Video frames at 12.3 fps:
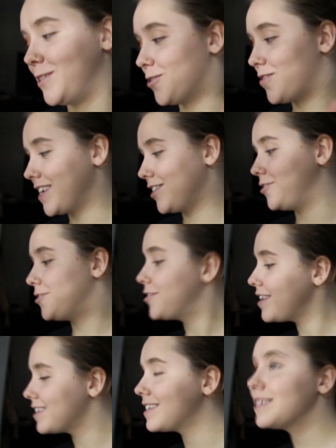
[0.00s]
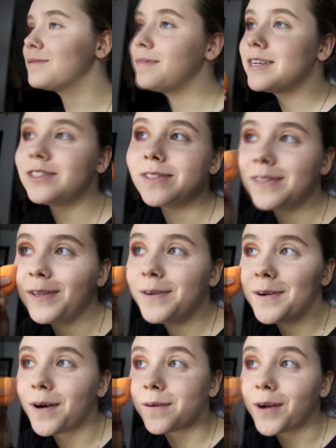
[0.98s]
doing just as much as
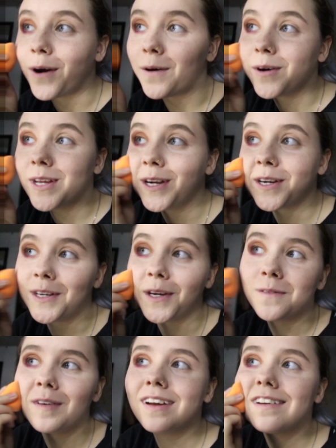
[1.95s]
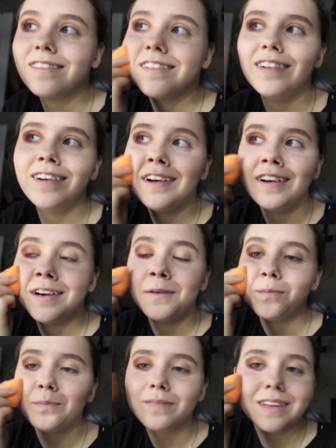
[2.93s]
you don't know what you're doing.
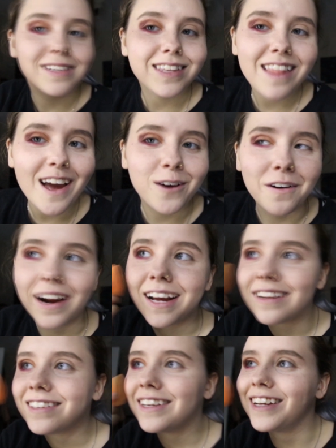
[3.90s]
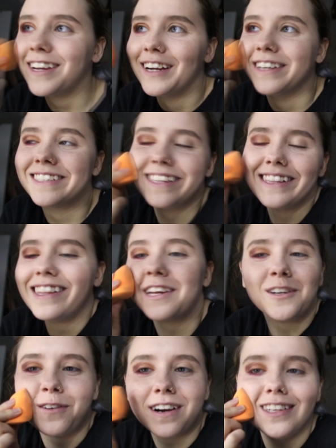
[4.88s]
Isn't that great? Isn't
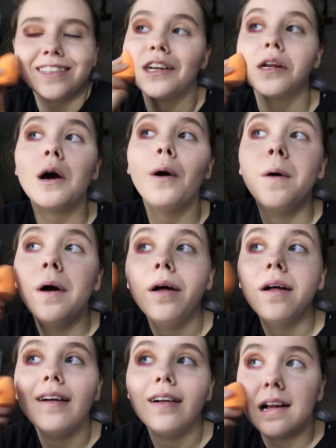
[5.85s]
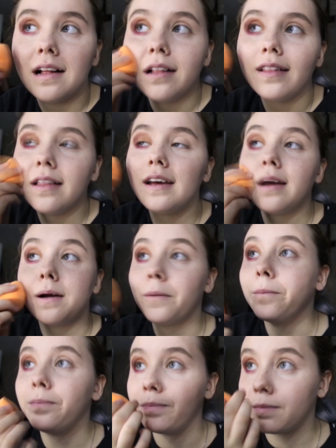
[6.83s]
that great to know? Like,
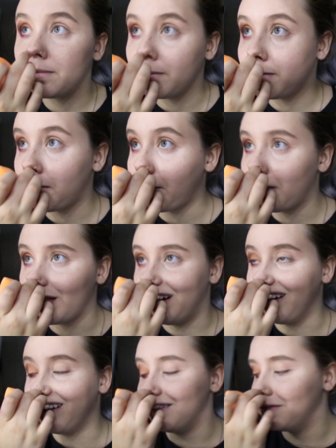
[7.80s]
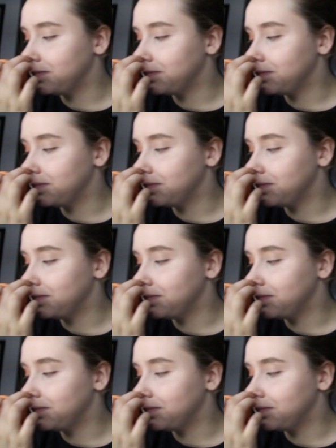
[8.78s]
ugh.